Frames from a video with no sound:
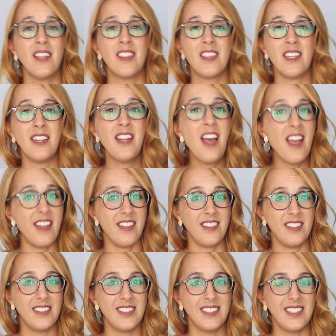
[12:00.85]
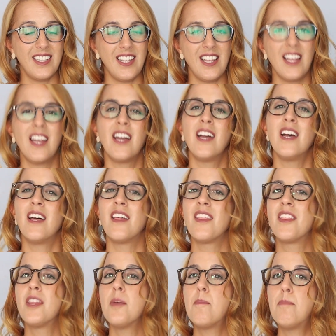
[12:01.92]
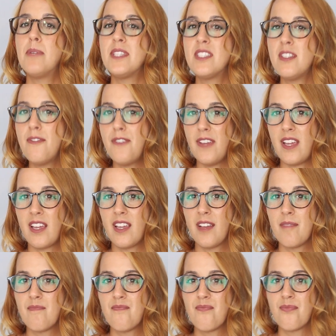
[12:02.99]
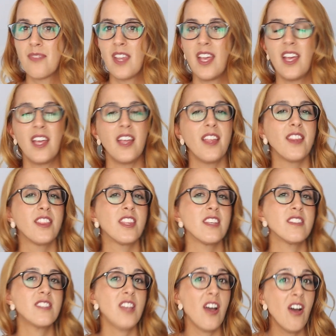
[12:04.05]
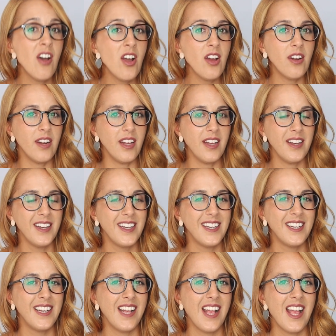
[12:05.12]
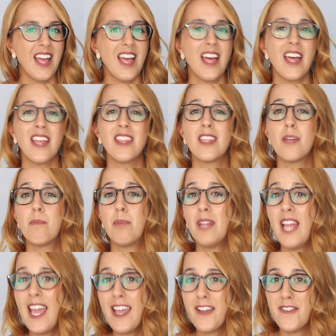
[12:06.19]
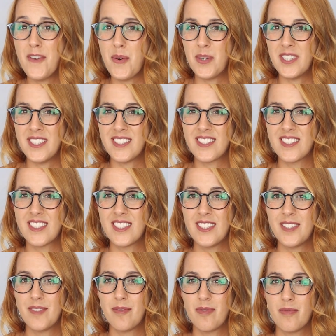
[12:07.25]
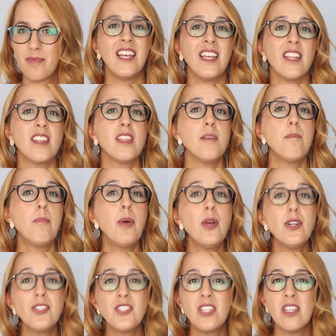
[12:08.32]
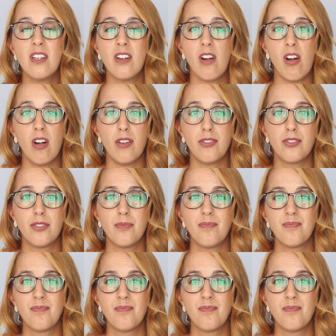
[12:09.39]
The Nile, the Pacific, the Sahara, the Black Forest, the Persian Gulf,